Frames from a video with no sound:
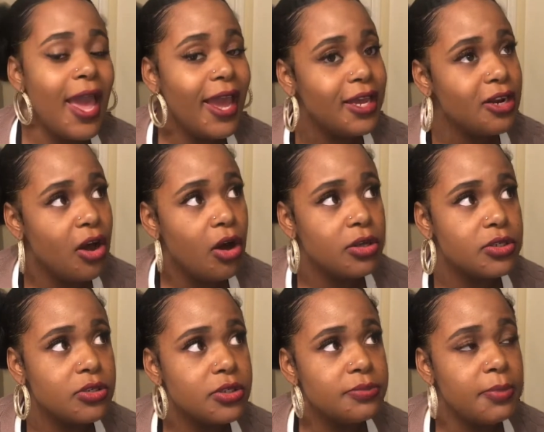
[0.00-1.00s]
And I
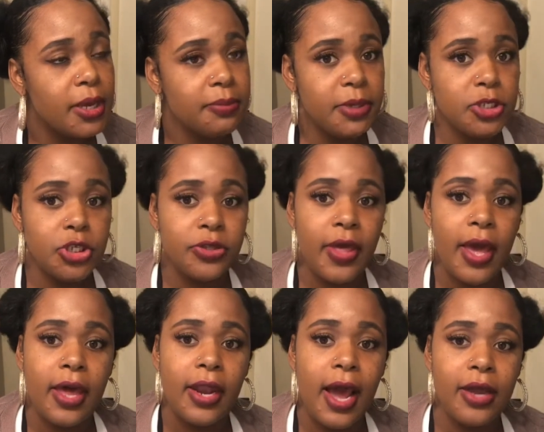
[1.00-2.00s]
also make mention
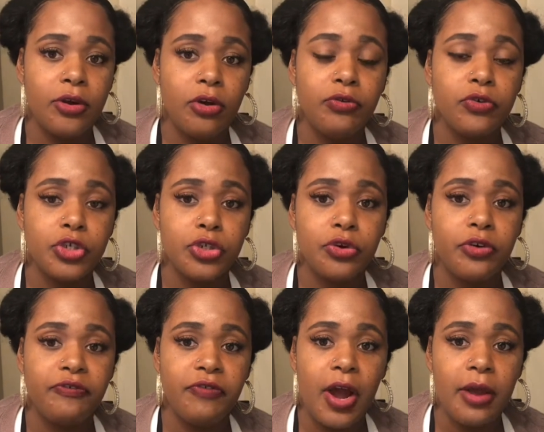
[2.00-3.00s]
that I know for sure
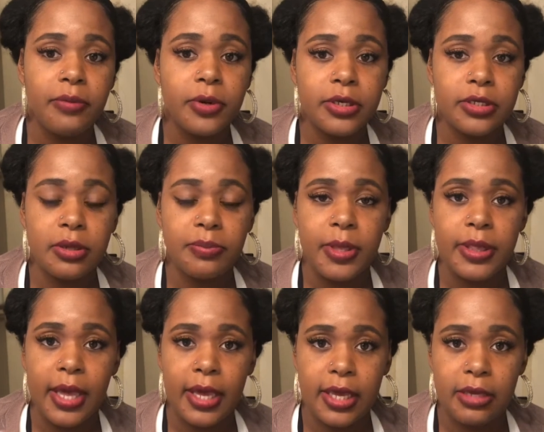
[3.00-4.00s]
fiber is something
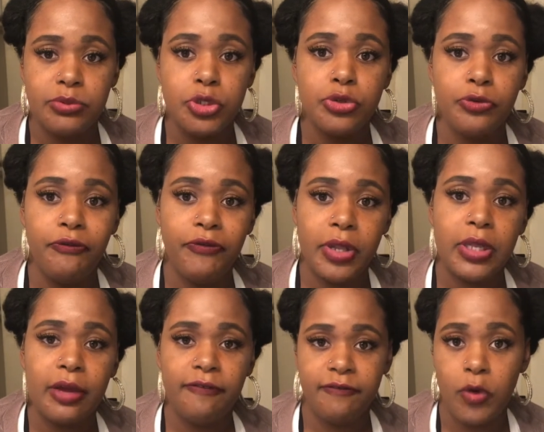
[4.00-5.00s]
that keeps you
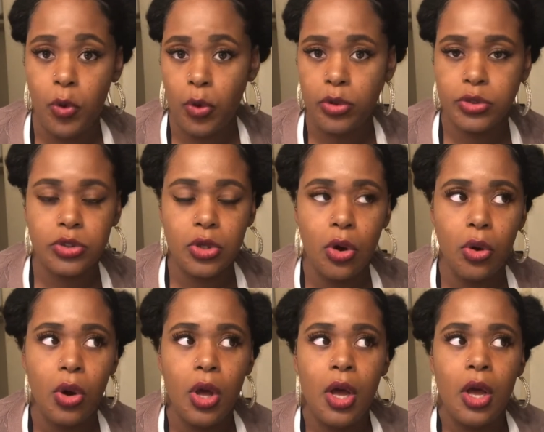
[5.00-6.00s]
feeling full.
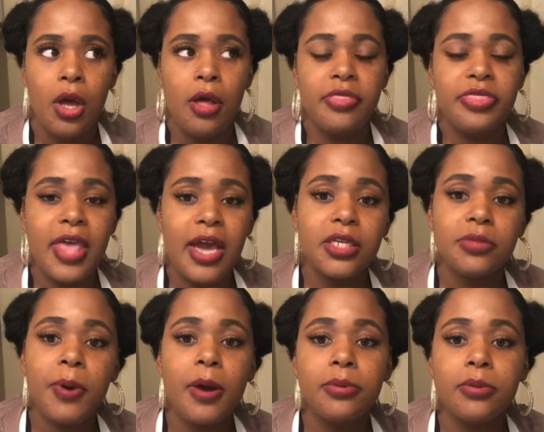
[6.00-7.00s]
So that is
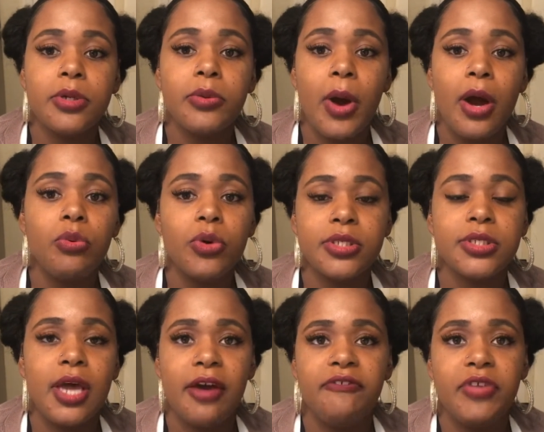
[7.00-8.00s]
probably why I was
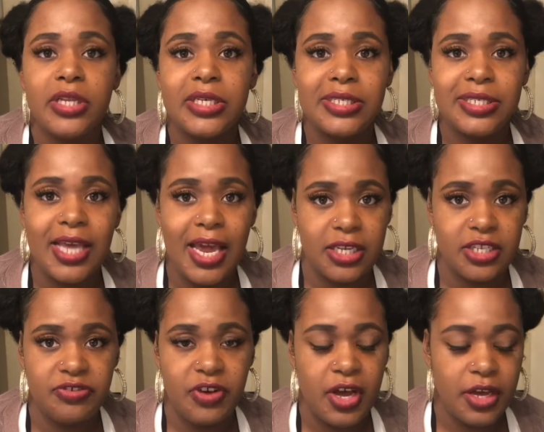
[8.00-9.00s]
not feeling
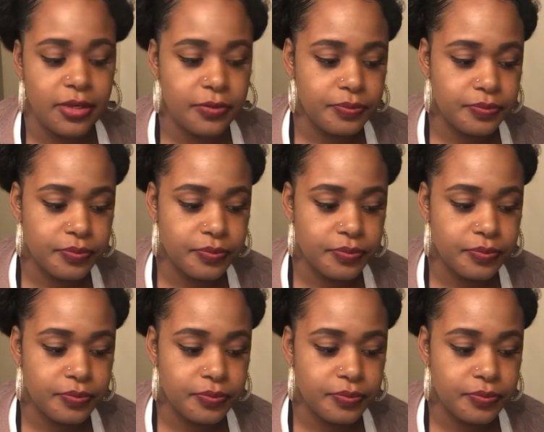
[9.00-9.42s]
satisfied.